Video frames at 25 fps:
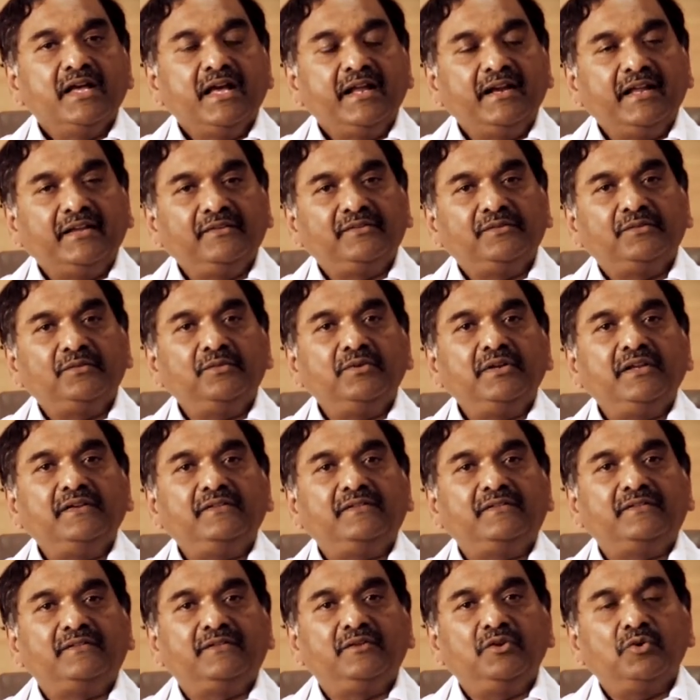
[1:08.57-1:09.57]
And as soon
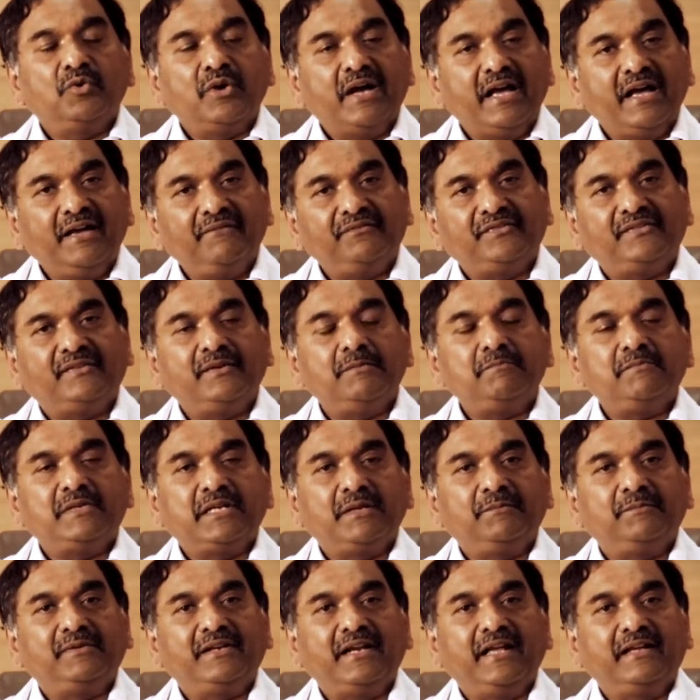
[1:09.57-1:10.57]
as you have
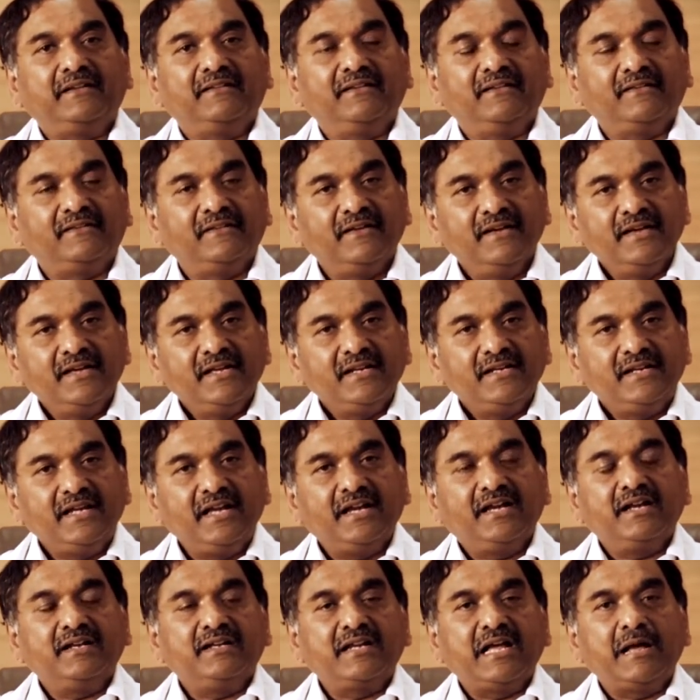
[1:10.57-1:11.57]
symptoms like this,
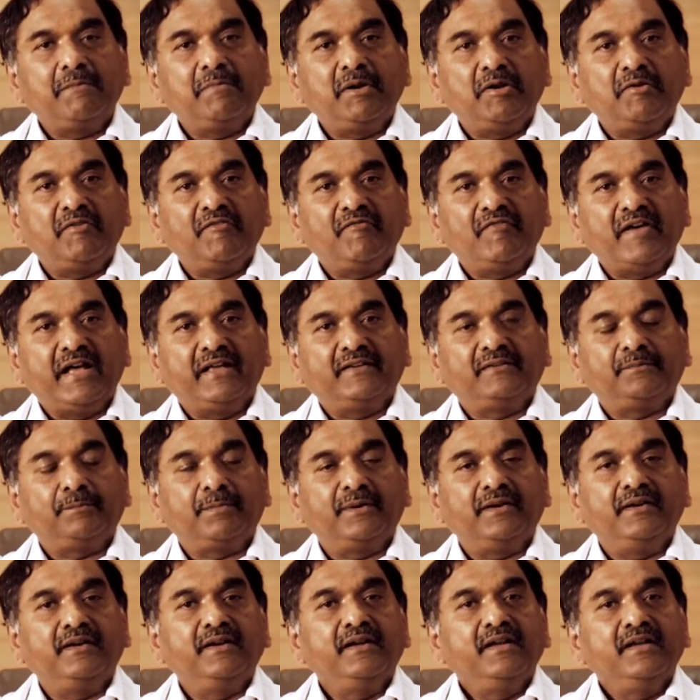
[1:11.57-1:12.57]
take a tablet of
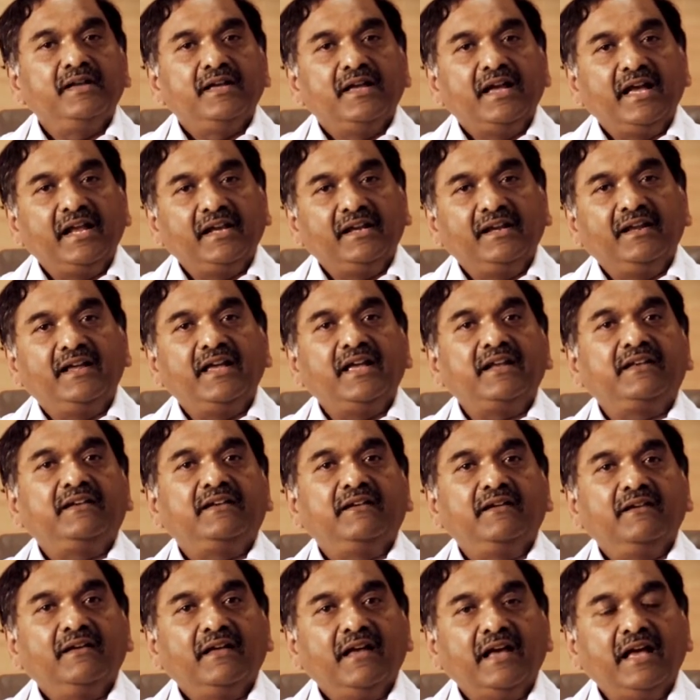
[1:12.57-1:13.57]
aspirin and
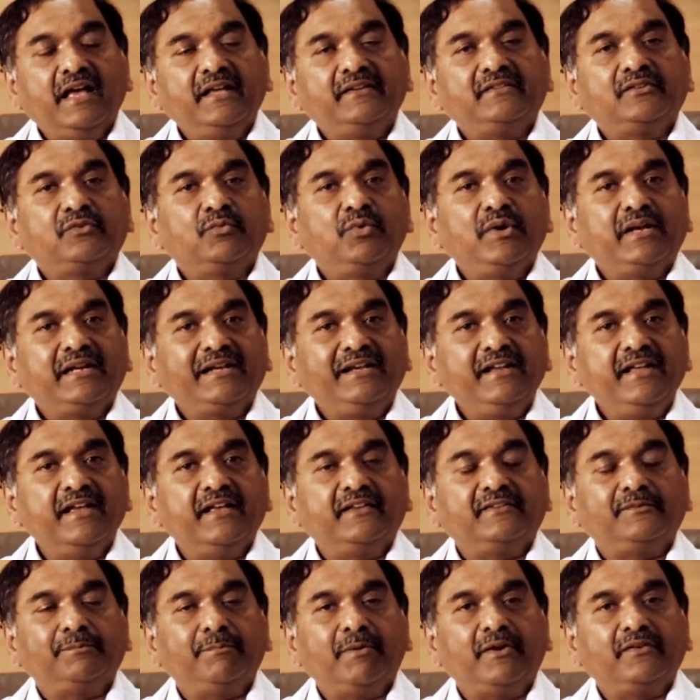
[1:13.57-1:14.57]
get as quickly
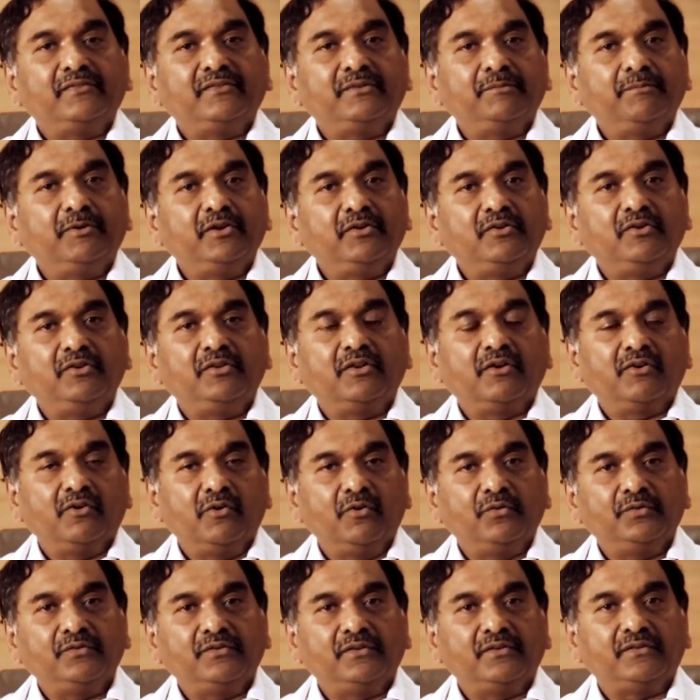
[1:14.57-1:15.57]
as possible to the
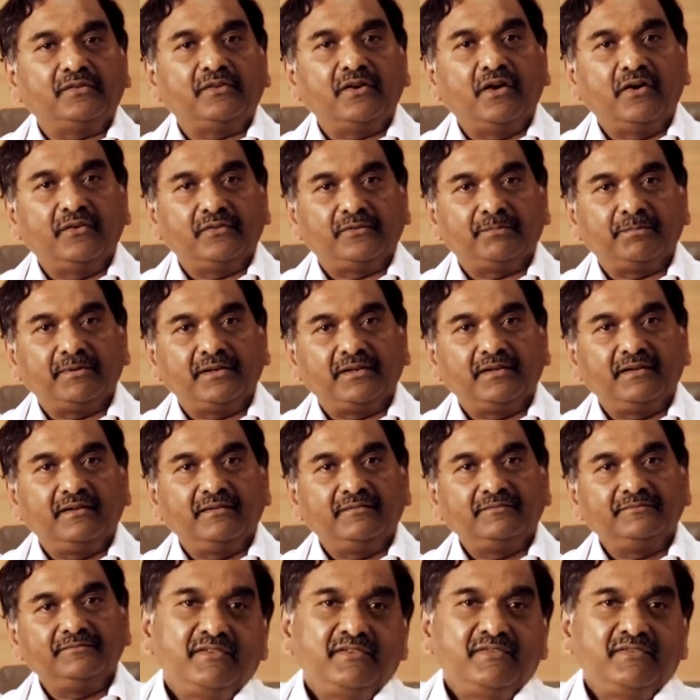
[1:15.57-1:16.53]
closest hospital.